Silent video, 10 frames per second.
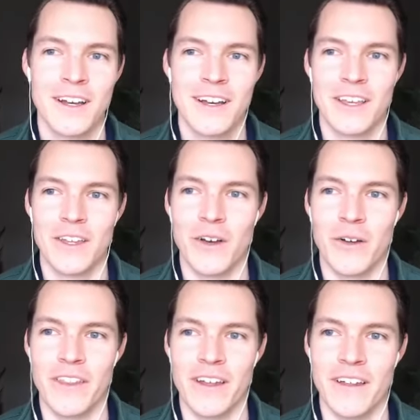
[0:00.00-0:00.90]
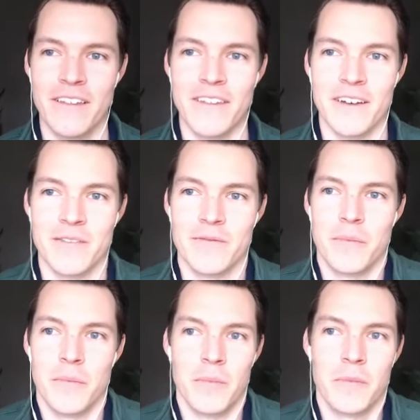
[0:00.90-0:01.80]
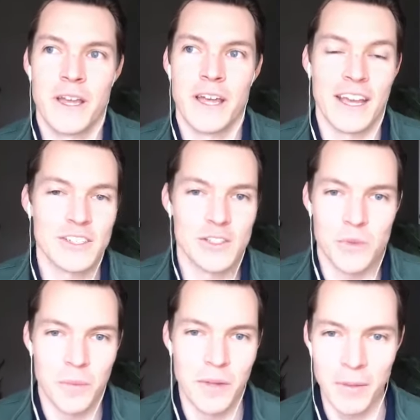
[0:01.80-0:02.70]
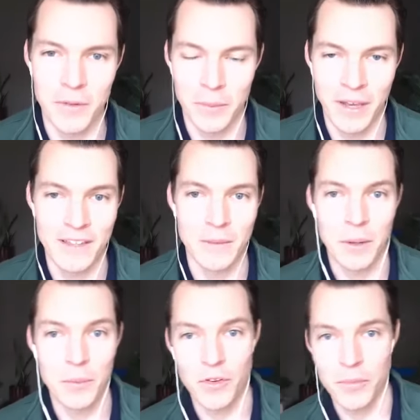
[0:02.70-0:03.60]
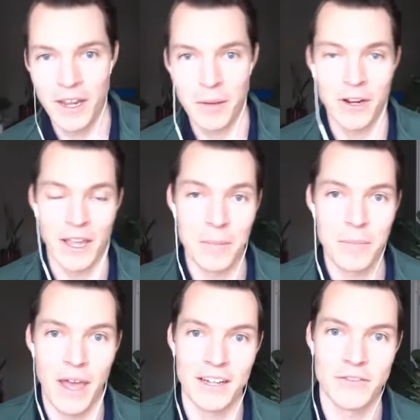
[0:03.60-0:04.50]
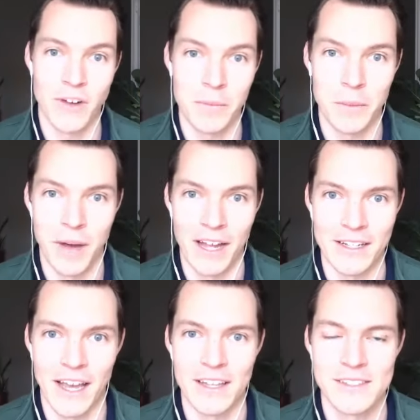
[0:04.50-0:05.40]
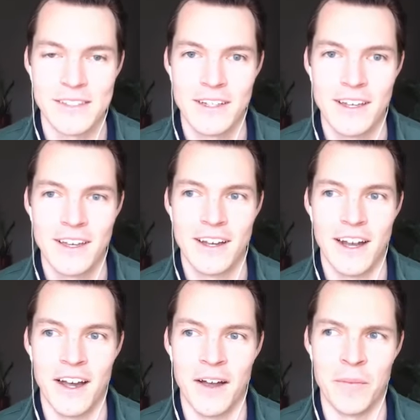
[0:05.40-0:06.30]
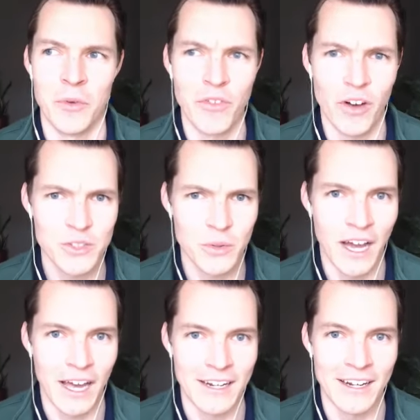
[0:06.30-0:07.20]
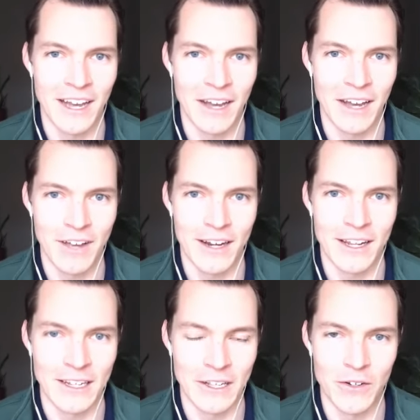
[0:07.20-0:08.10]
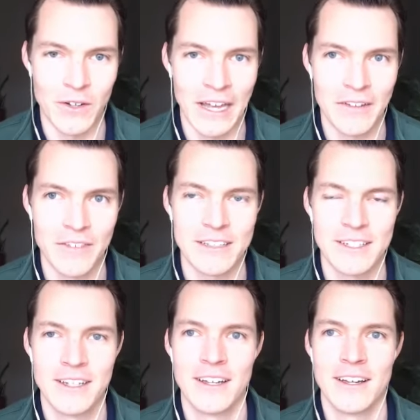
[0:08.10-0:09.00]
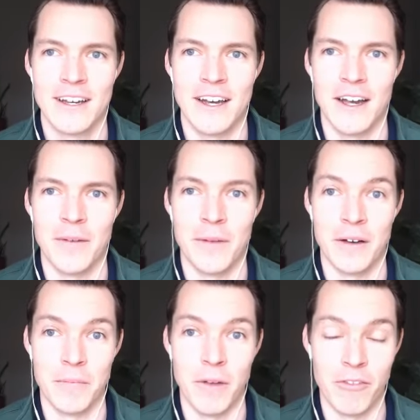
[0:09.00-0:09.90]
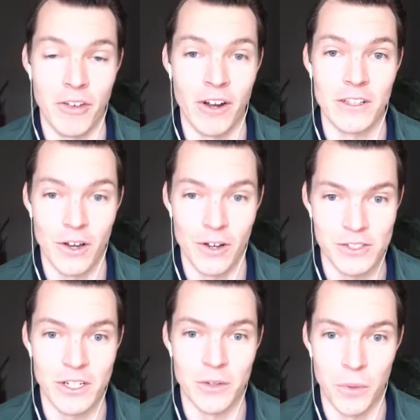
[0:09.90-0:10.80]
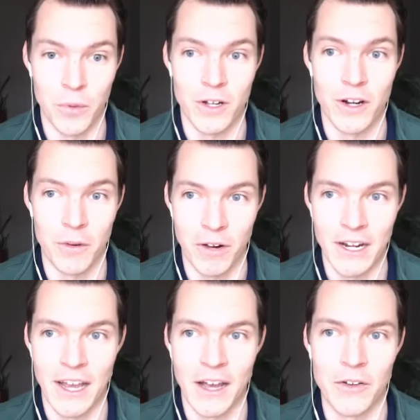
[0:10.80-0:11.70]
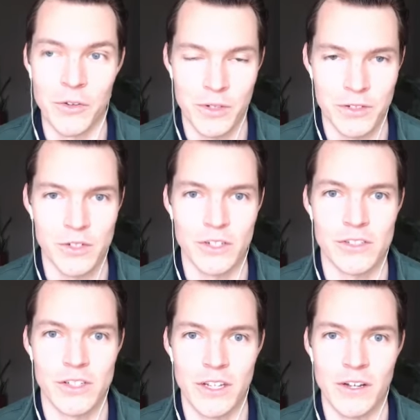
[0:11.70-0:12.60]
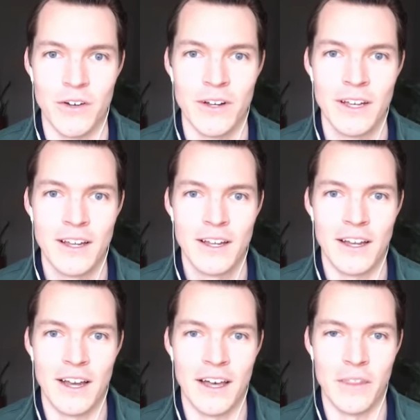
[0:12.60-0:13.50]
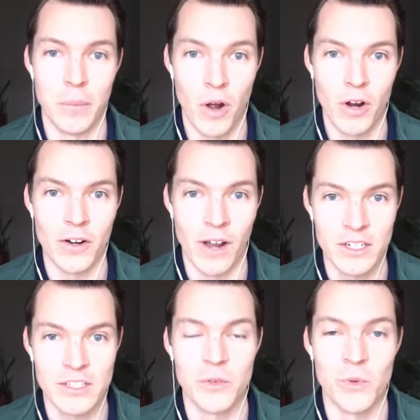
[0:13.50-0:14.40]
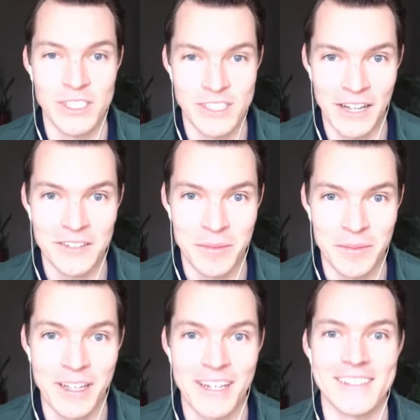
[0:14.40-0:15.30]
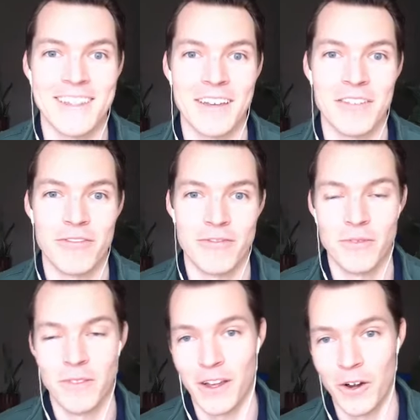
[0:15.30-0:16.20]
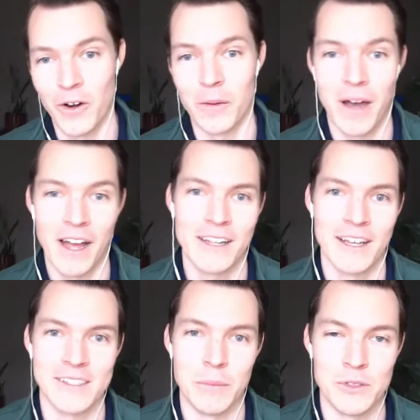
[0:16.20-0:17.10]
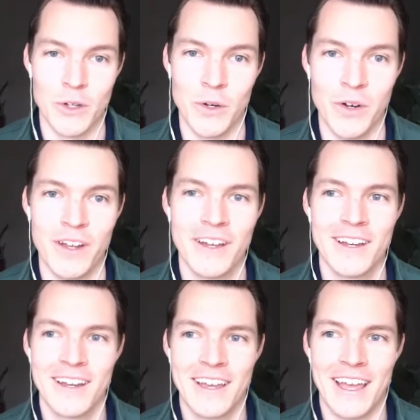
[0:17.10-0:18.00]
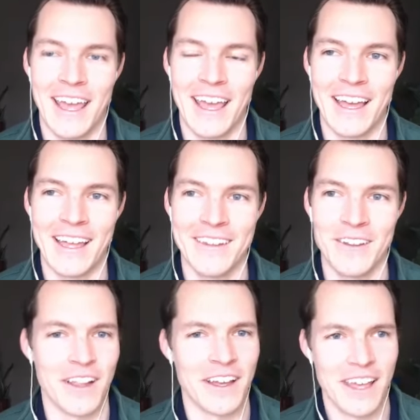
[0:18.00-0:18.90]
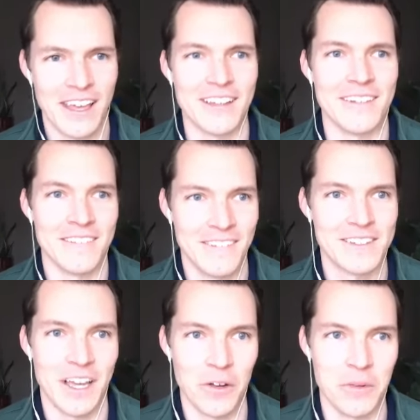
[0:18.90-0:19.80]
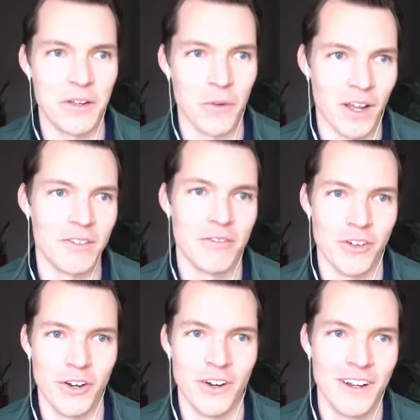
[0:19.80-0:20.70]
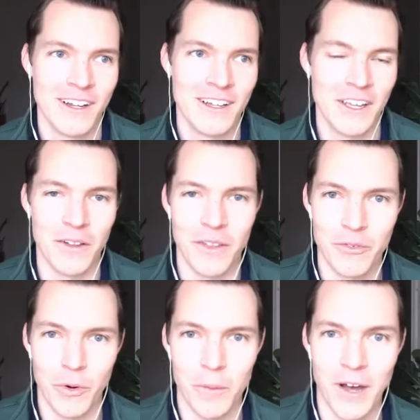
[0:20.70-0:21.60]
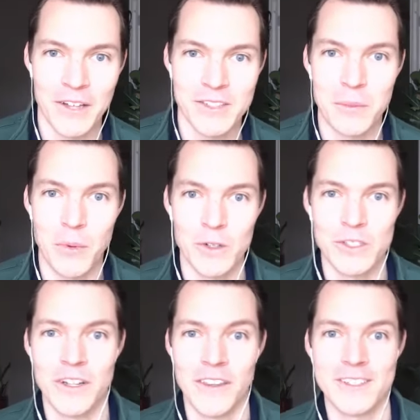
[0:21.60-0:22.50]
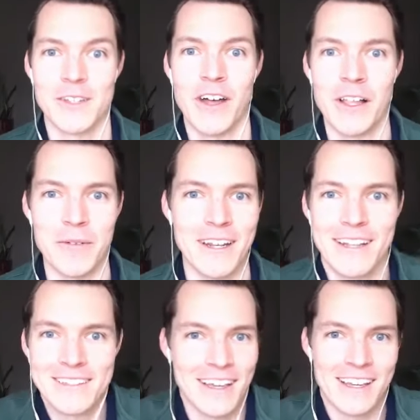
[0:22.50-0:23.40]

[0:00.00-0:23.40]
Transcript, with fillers: you know, the the connections we've been able to make, the people we've been able to impact from the podcast. Um, we've also gotten I've gotten a deal out of it, um, a, a, very large deal we're working on right now, a new construction deal. Uh, the partner actually reached out to me because they they heard a podcast episode, hmm. and they're like, "Hey, this guy would be great for." you know the affordable housing portion of this development it's like